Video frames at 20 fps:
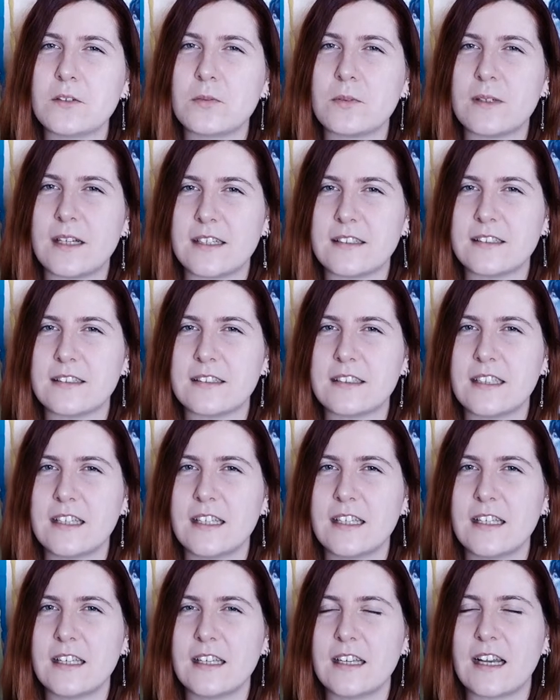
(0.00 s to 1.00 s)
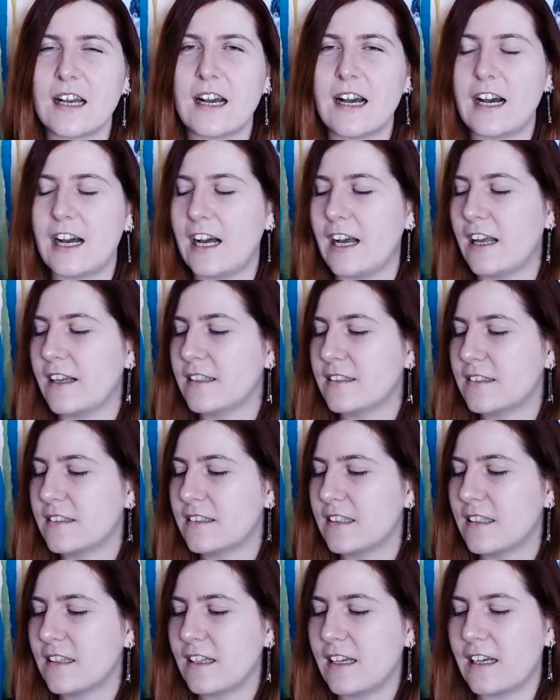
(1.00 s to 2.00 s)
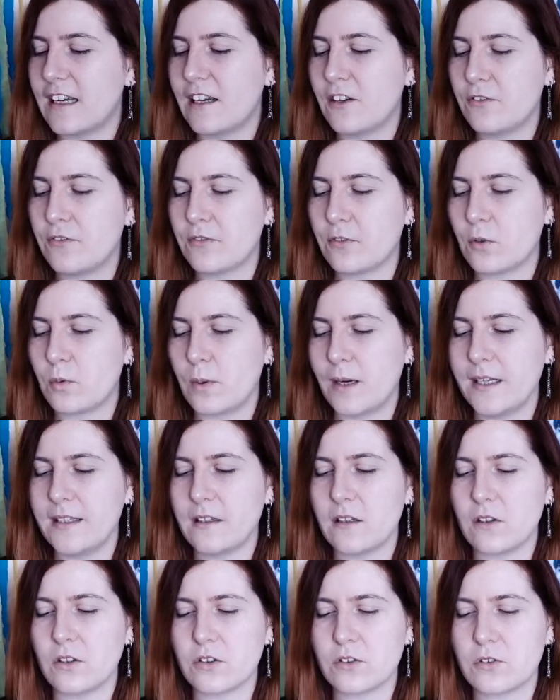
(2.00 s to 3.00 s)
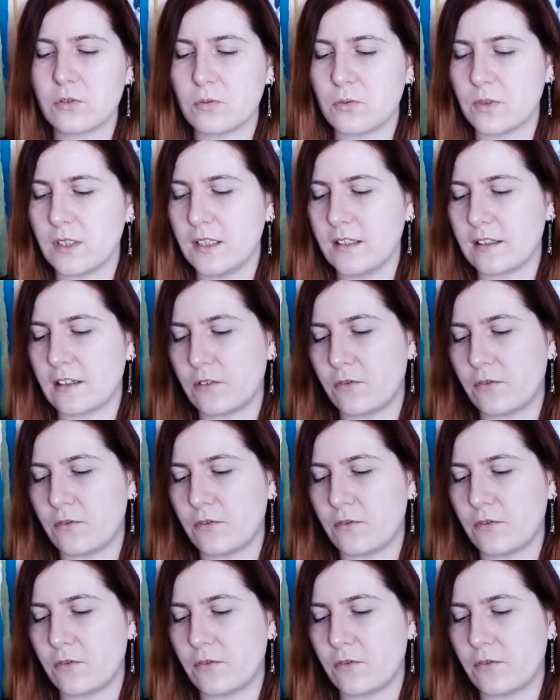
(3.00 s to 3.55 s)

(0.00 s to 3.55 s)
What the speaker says: interesting. I still have quite a lot to read.